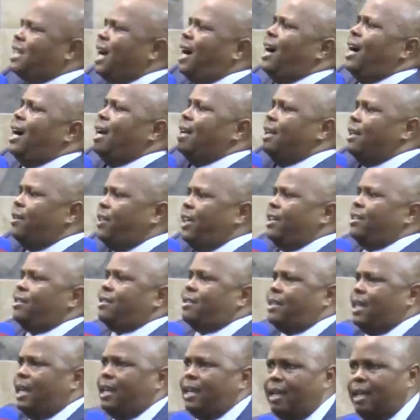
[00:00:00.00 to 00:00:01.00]
done this
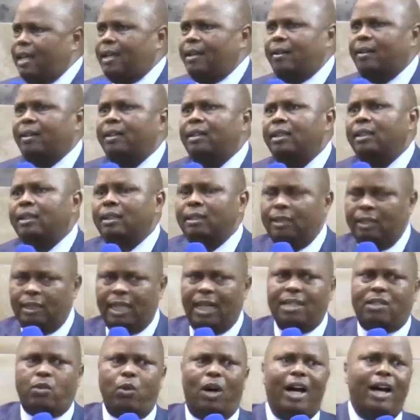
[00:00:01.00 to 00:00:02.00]
thing.
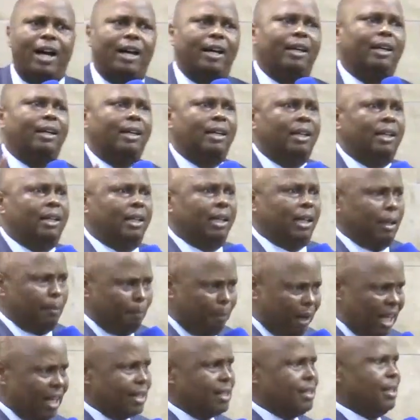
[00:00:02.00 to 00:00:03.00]
That's why in
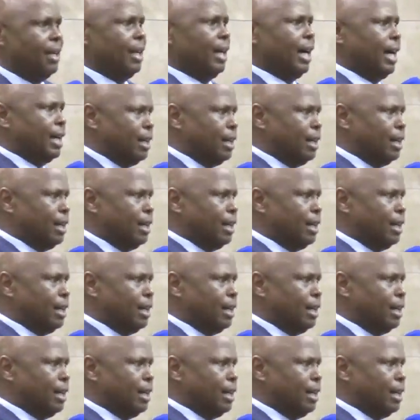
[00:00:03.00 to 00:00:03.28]
blessing